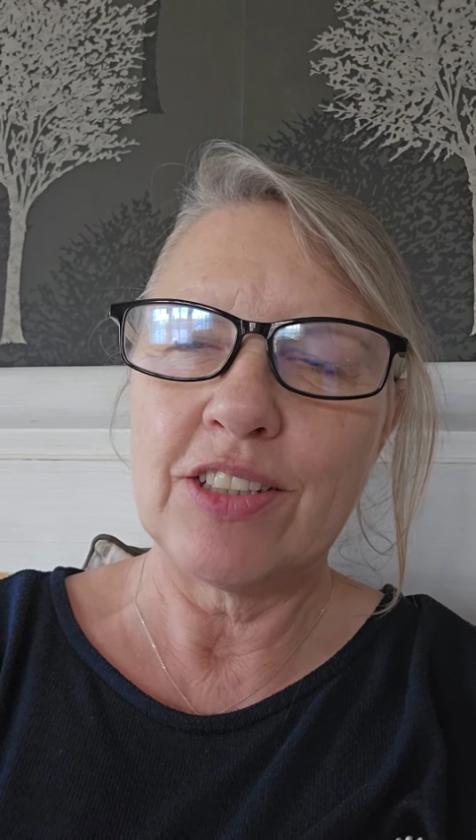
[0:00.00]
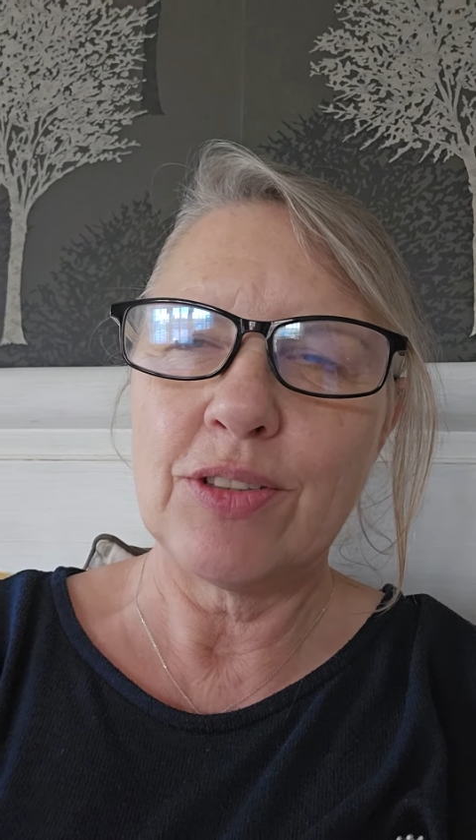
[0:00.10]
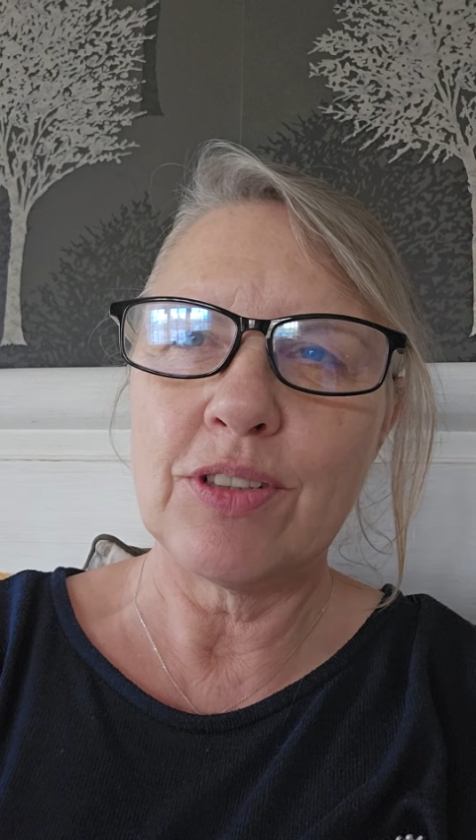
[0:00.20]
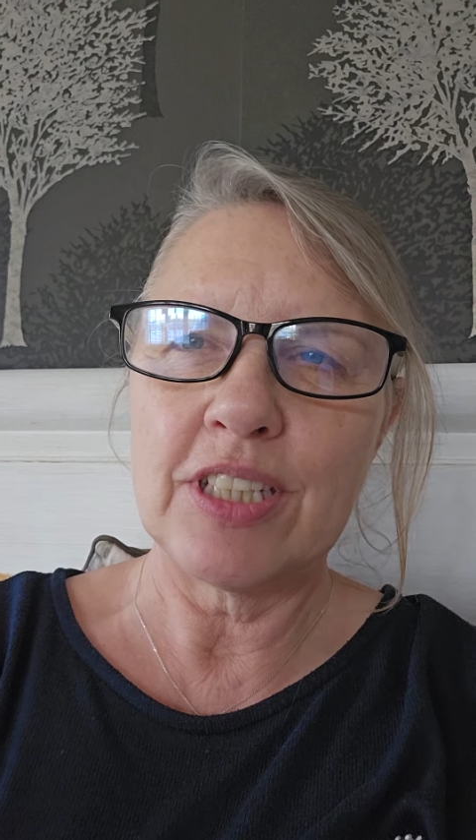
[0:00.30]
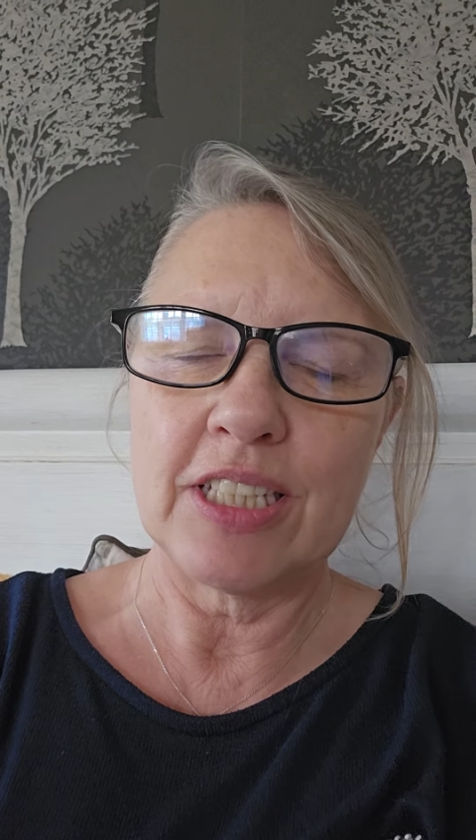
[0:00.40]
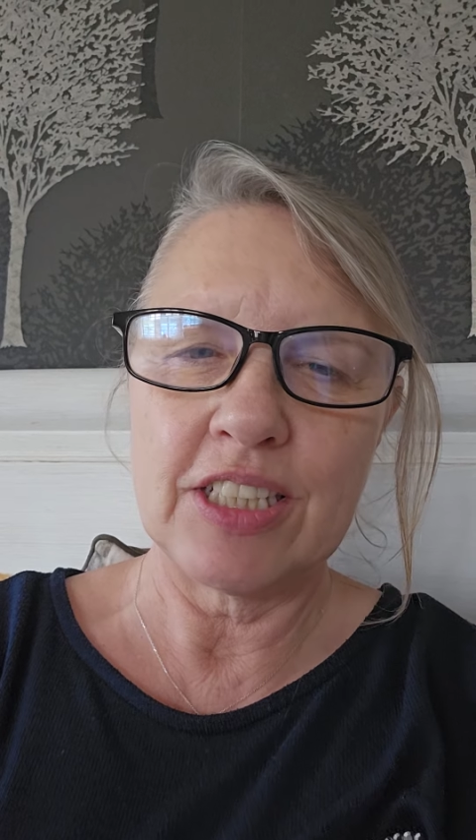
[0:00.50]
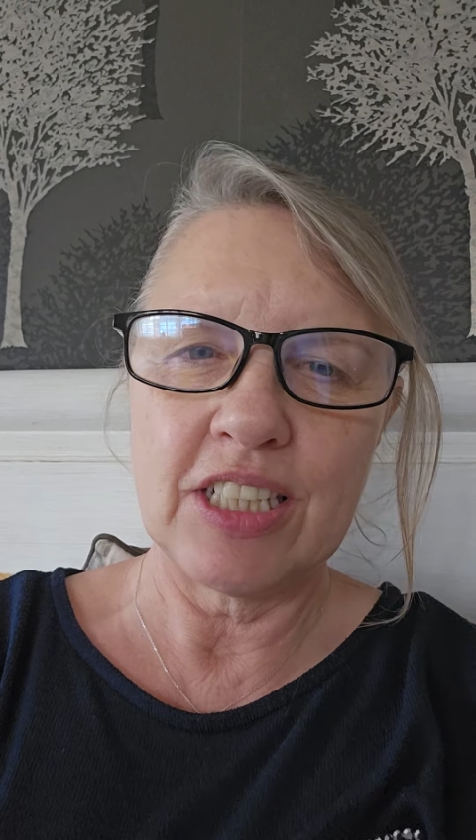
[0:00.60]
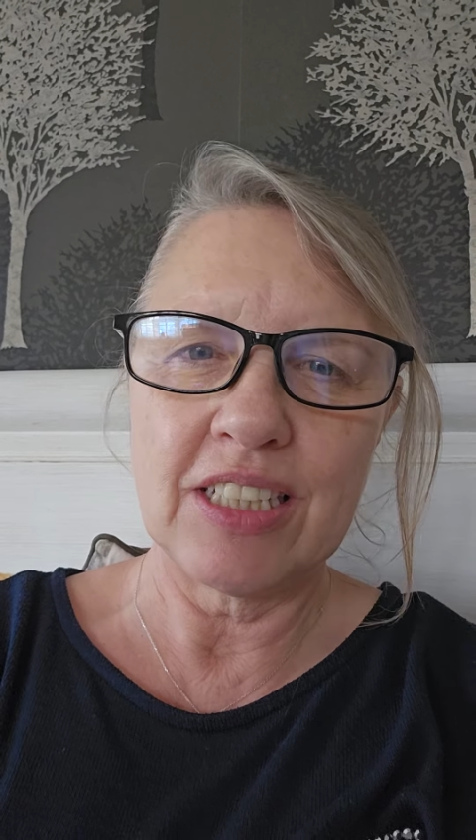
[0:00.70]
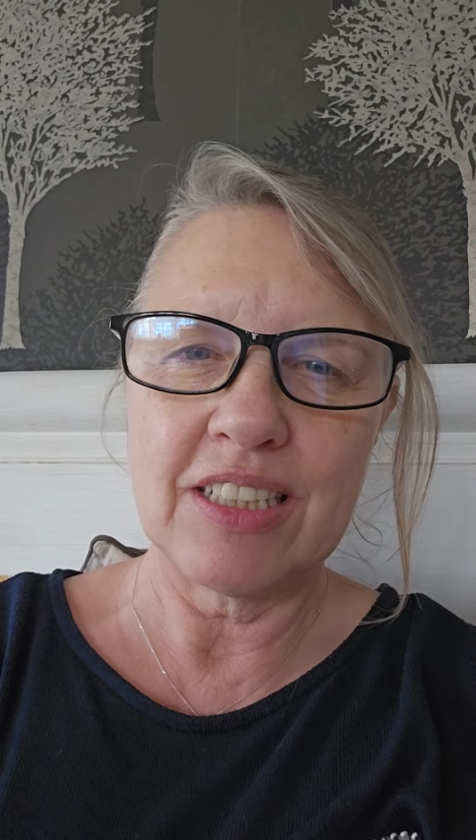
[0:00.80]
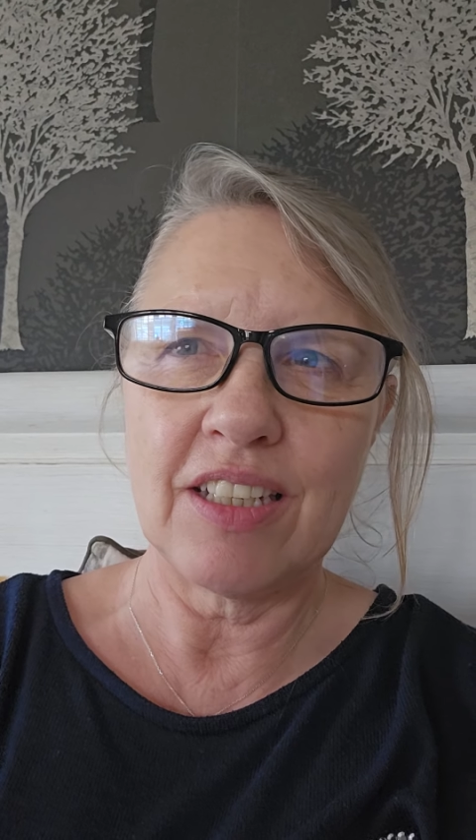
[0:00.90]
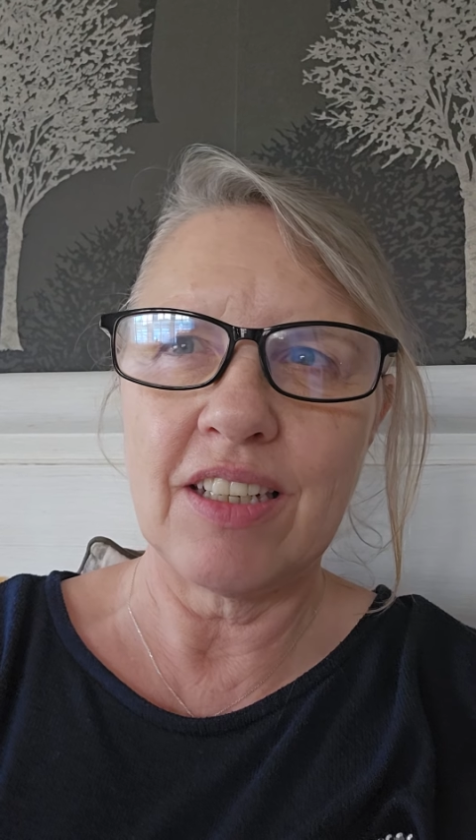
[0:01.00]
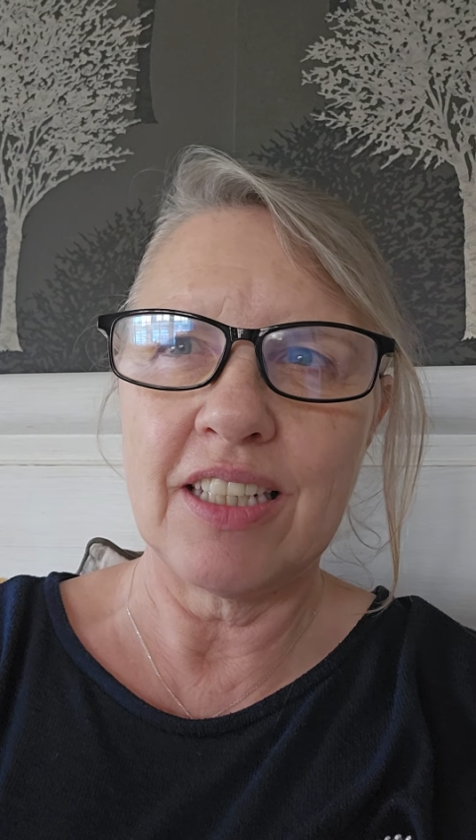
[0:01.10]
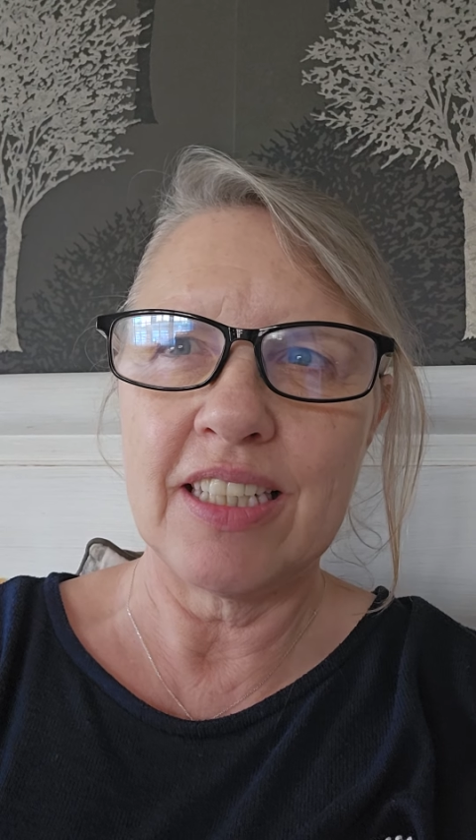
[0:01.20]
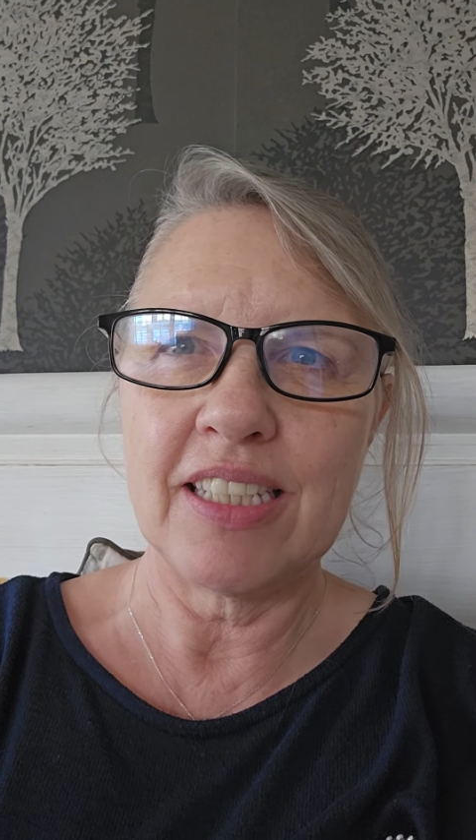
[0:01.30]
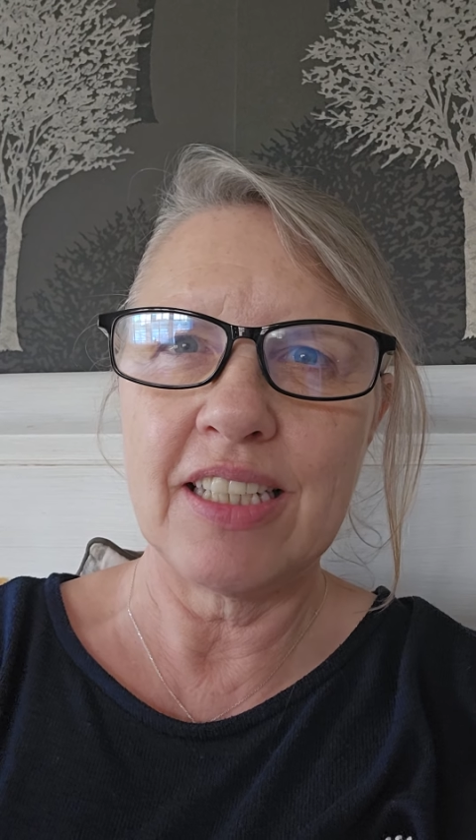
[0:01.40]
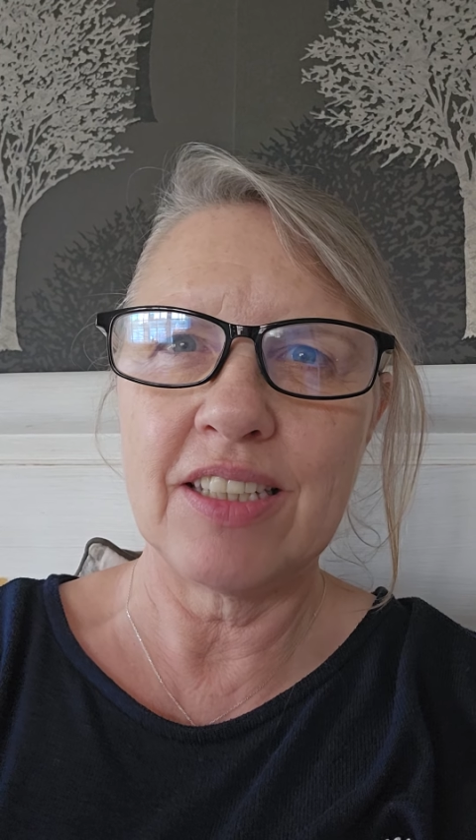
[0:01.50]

daughter had just died,